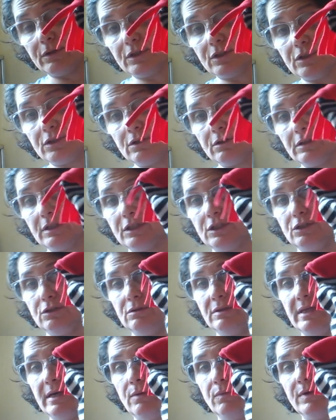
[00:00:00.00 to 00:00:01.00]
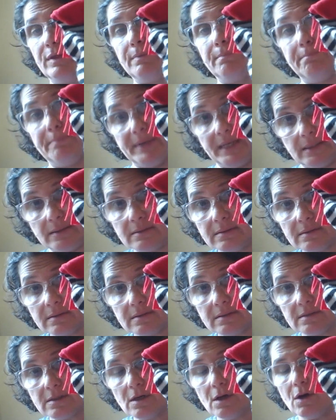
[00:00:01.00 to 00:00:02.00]
certainly do that with
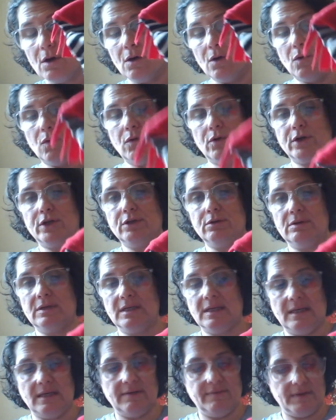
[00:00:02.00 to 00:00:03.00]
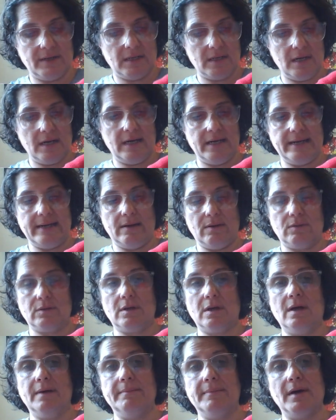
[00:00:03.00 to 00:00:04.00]
buttons, or you could even cut out
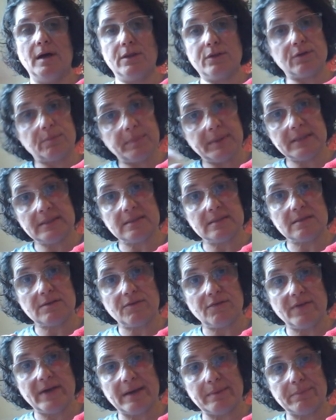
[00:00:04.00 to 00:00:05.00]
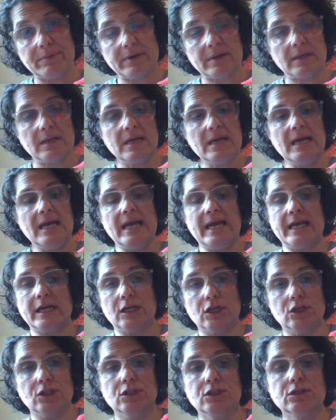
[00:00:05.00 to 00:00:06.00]
other pieces of fabric
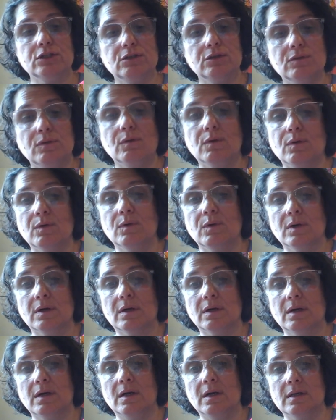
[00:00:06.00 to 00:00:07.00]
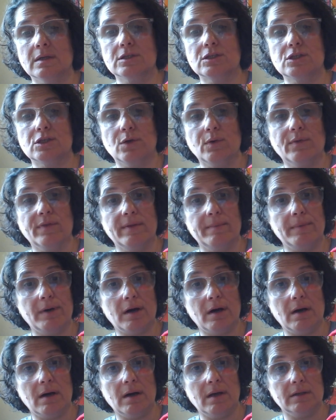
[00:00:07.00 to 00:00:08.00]
and glue or sew them
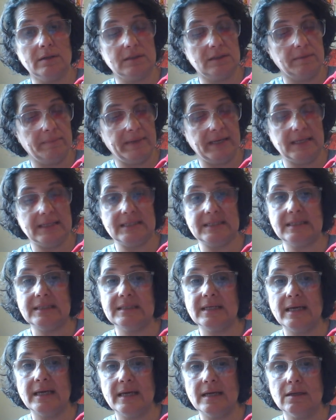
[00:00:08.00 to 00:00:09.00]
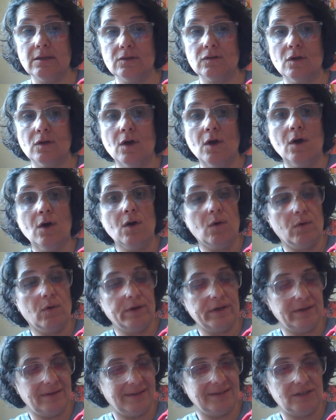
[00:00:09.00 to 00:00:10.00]
on to make details, or
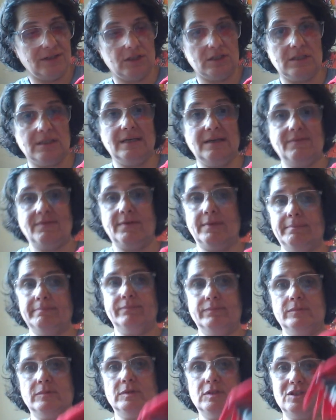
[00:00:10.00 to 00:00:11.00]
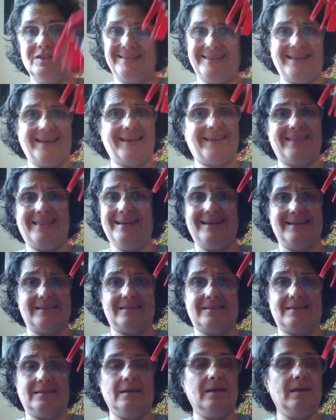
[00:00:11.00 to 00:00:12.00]
you can just leave them just like
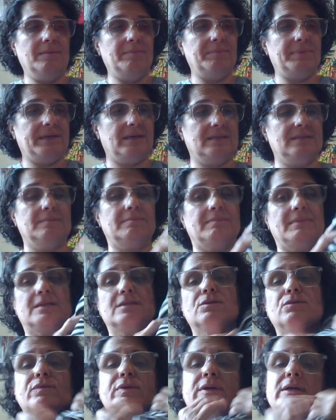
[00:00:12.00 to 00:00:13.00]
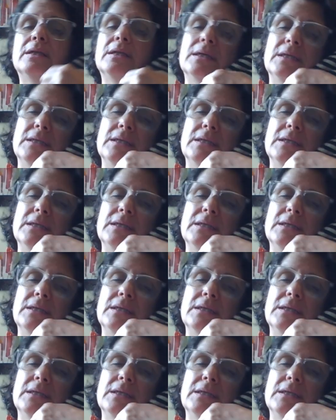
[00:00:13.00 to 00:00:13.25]
this, because it makes a really